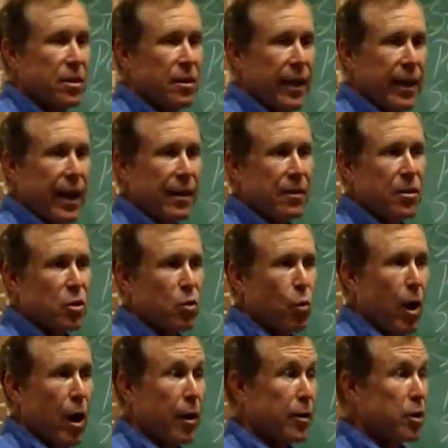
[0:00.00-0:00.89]
They got this
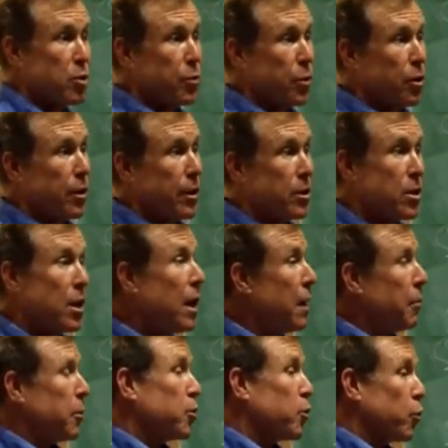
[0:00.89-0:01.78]
wow experience.
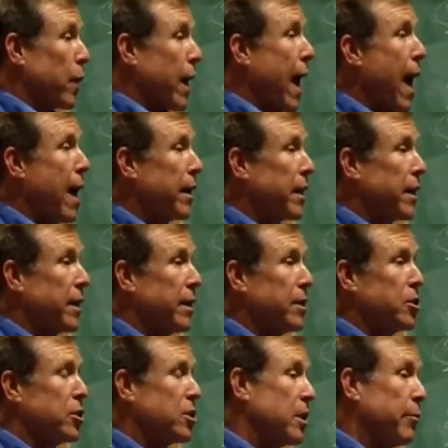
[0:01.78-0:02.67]
But the reality
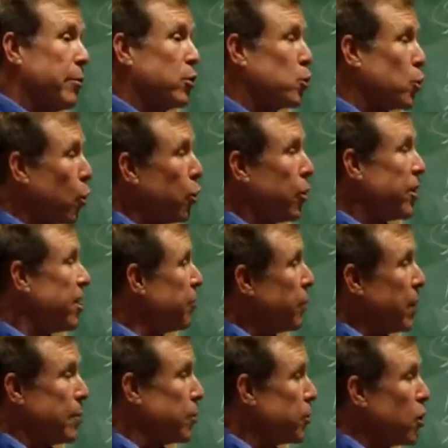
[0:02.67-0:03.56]
is the majority of
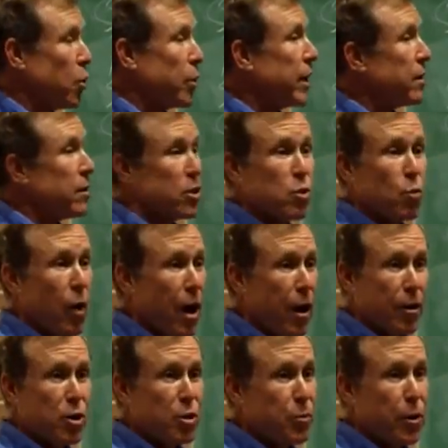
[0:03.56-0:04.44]
people don't get this
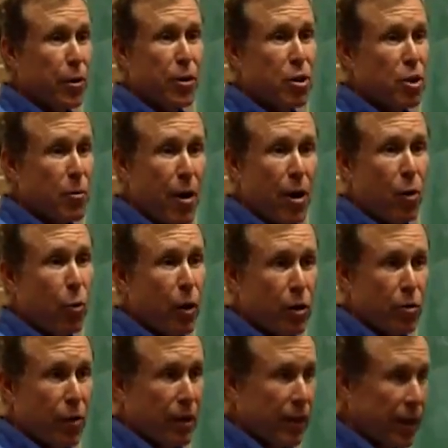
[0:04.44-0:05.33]
wow experience no matter
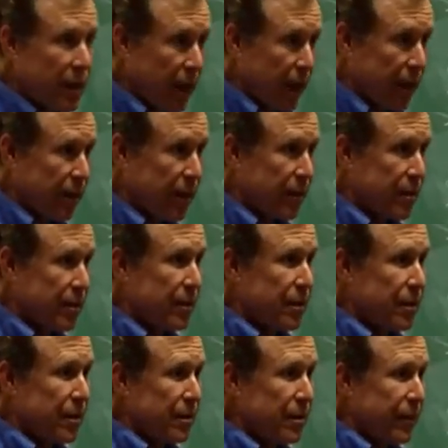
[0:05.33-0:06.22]
what drug they take.
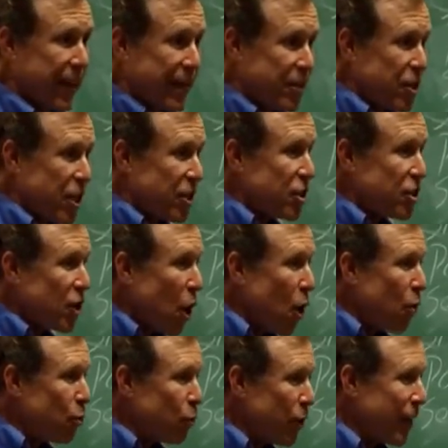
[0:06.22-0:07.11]
They just
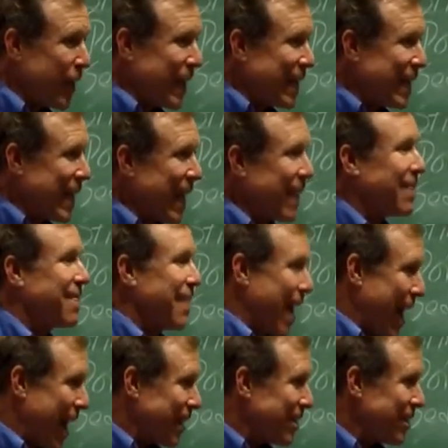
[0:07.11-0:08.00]
don't really get that.